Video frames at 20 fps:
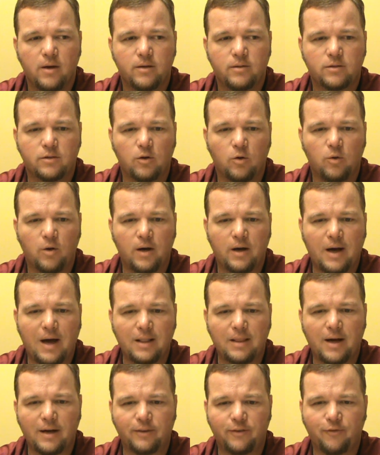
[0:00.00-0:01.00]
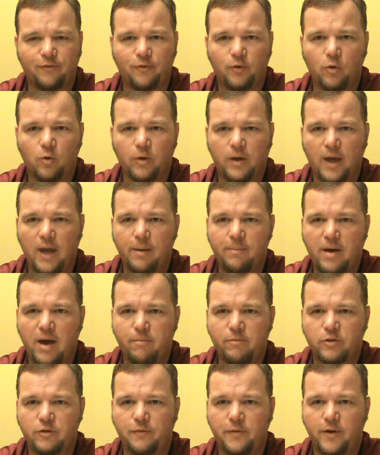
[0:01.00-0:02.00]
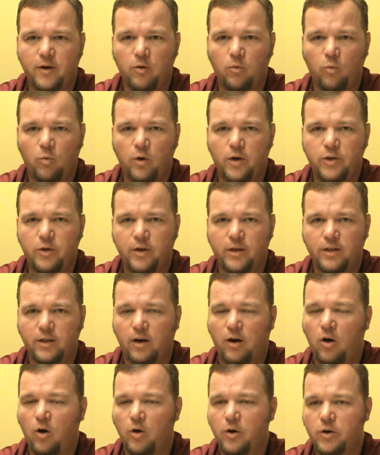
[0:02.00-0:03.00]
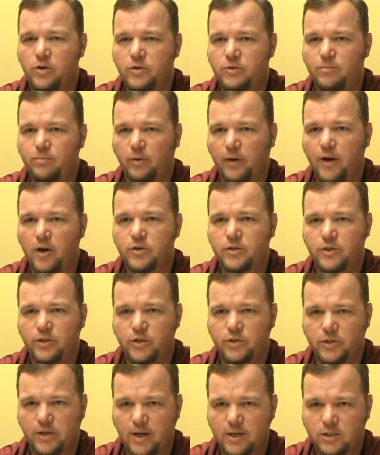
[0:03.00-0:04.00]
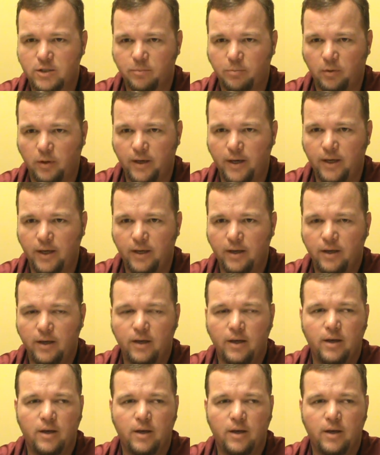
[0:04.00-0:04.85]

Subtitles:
So I like the full game atmosphere. 1, you get all your players get a chance to play.